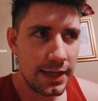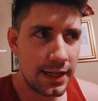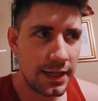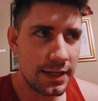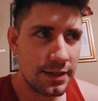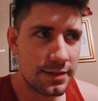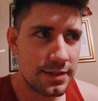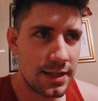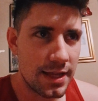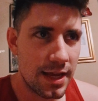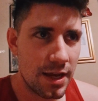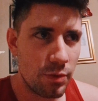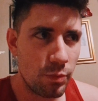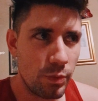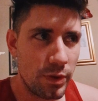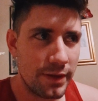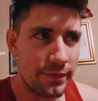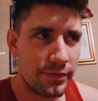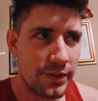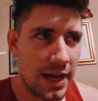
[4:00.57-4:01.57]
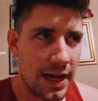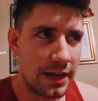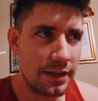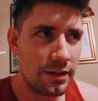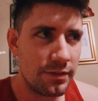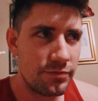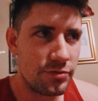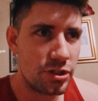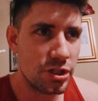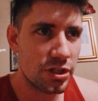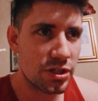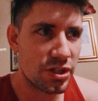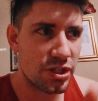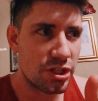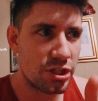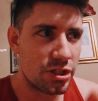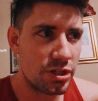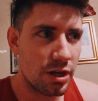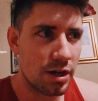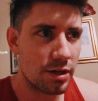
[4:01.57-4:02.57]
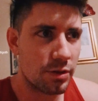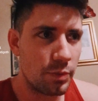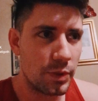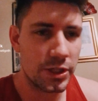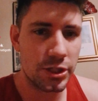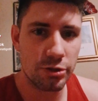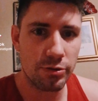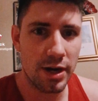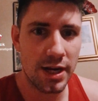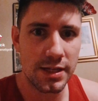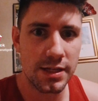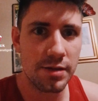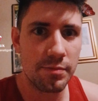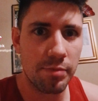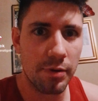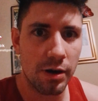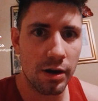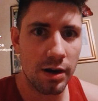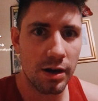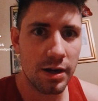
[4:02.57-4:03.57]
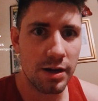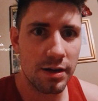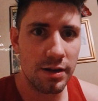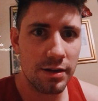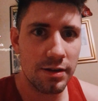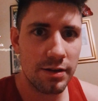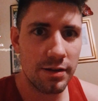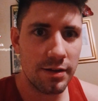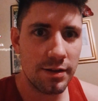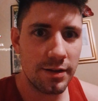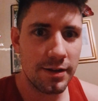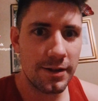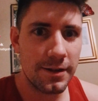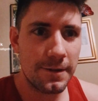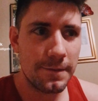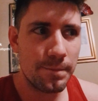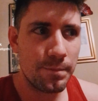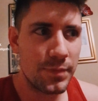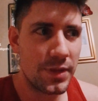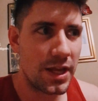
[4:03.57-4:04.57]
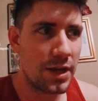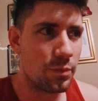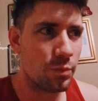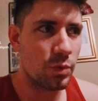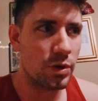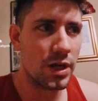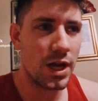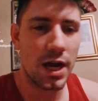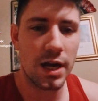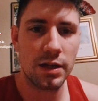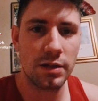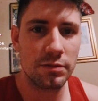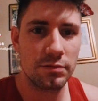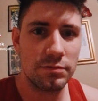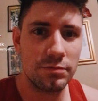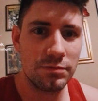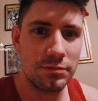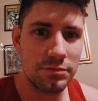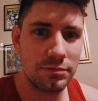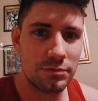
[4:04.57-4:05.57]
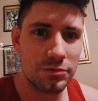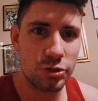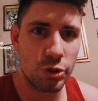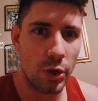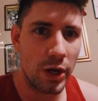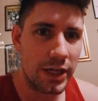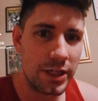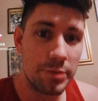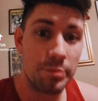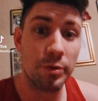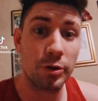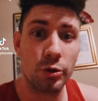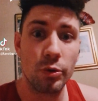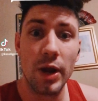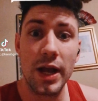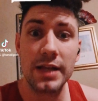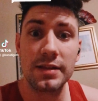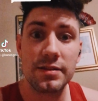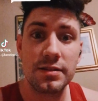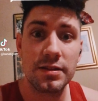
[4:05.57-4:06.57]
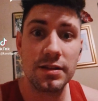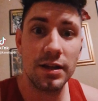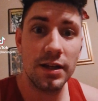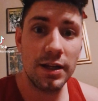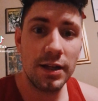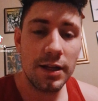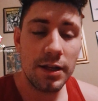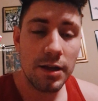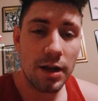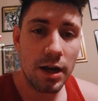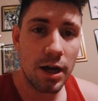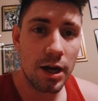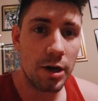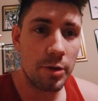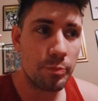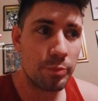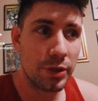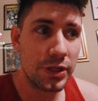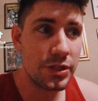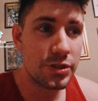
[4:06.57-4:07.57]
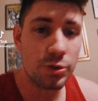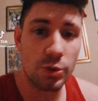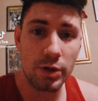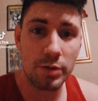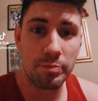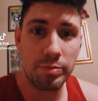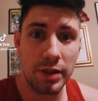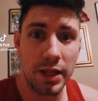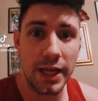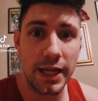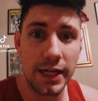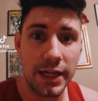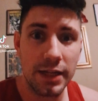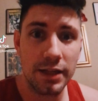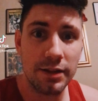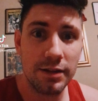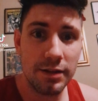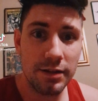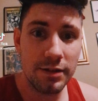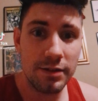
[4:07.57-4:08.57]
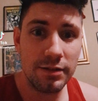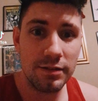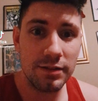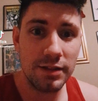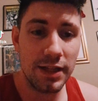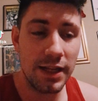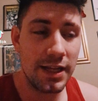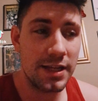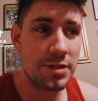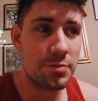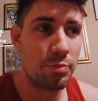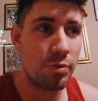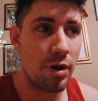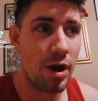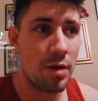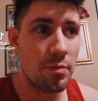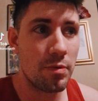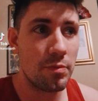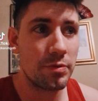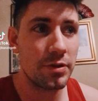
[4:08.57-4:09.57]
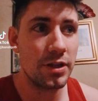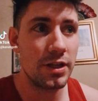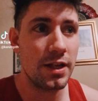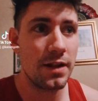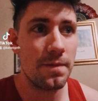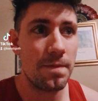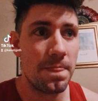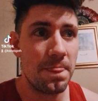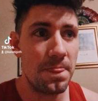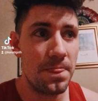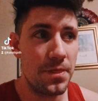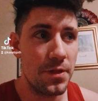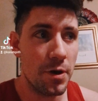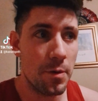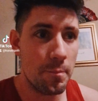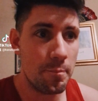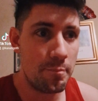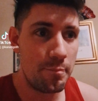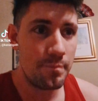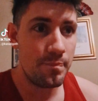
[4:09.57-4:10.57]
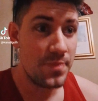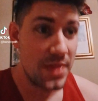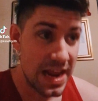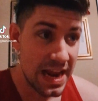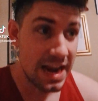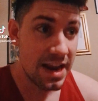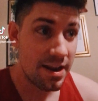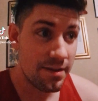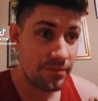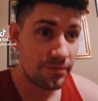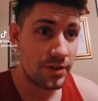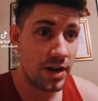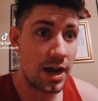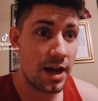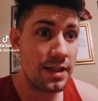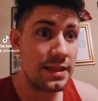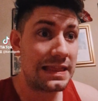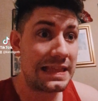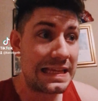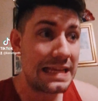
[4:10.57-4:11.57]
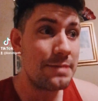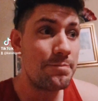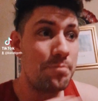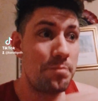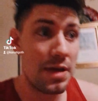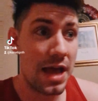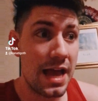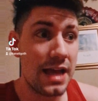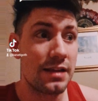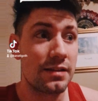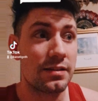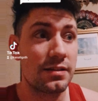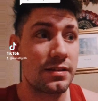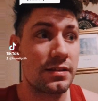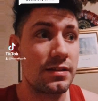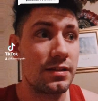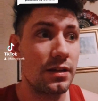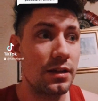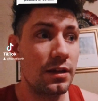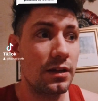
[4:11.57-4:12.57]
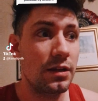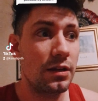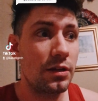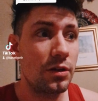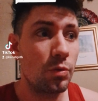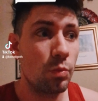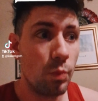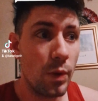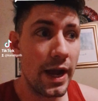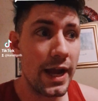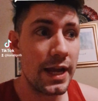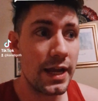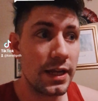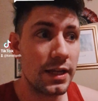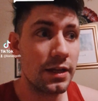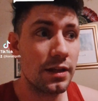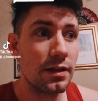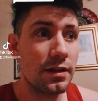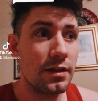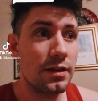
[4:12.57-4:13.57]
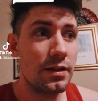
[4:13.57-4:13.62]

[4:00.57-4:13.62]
is that we've kind of just stuck with Jurassic Park, and we're not trying to progress. Uh, Prehistoric Planet is probably the, if not the best way